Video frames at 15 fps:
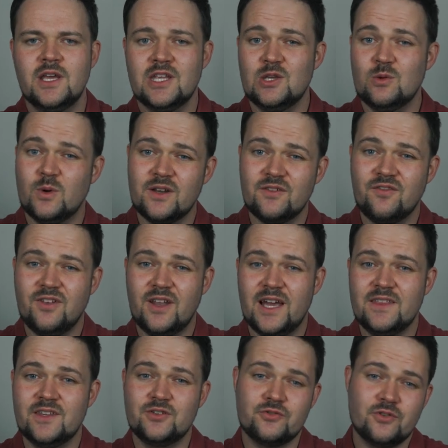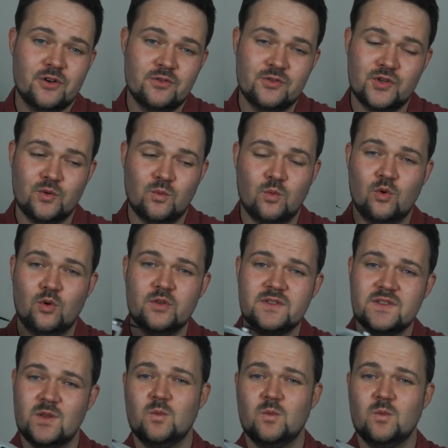you wanna fly the drone towards